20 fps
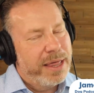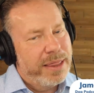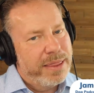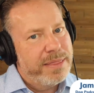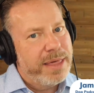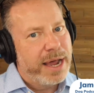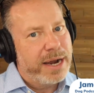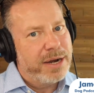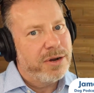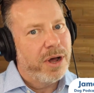
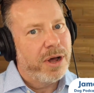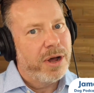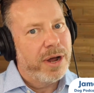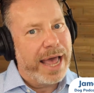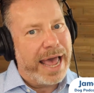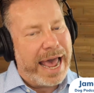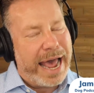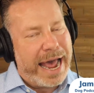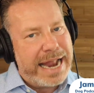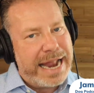that
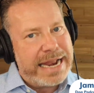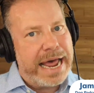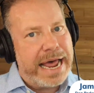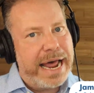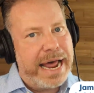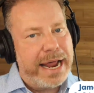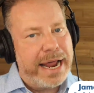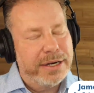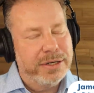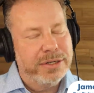dog had
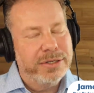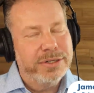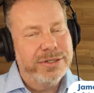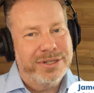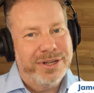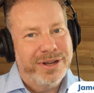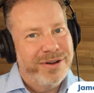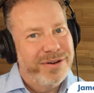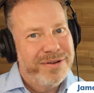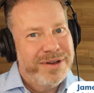that,
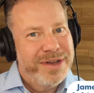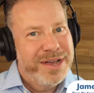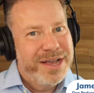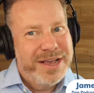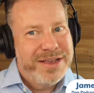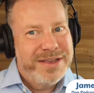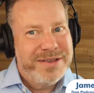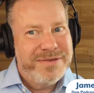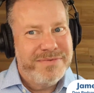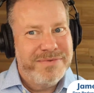so
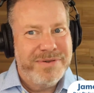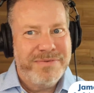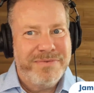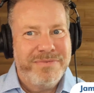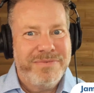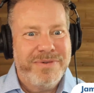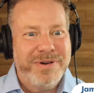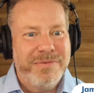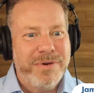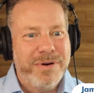we
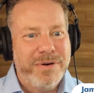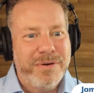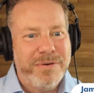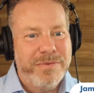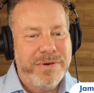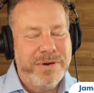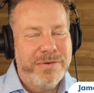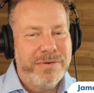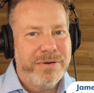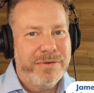
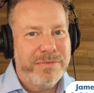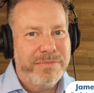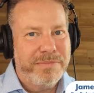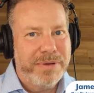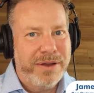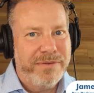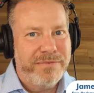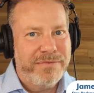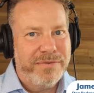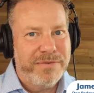won't
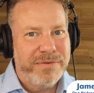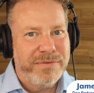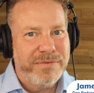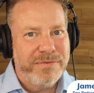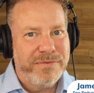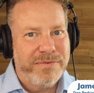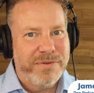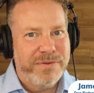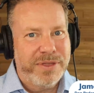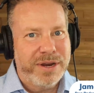pay
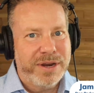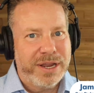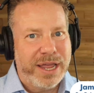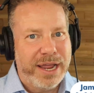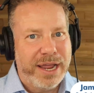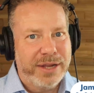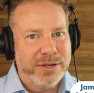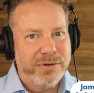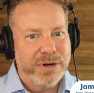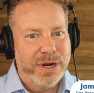for the
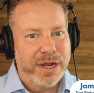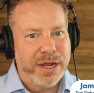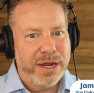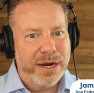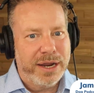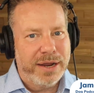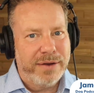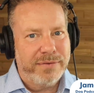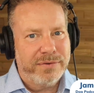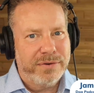cancer
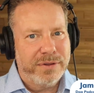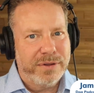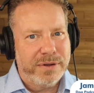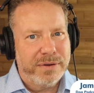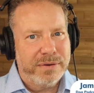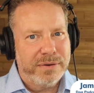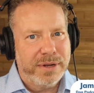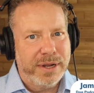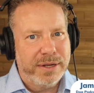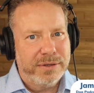after
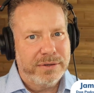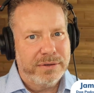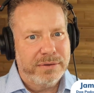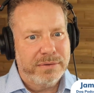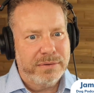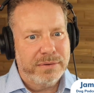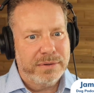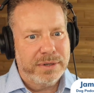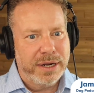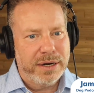the
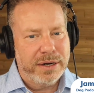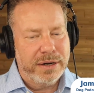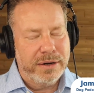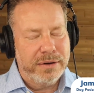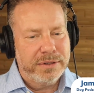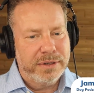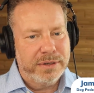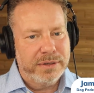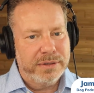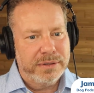cancer
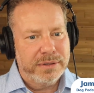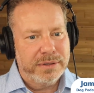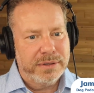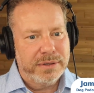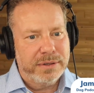diagnosis?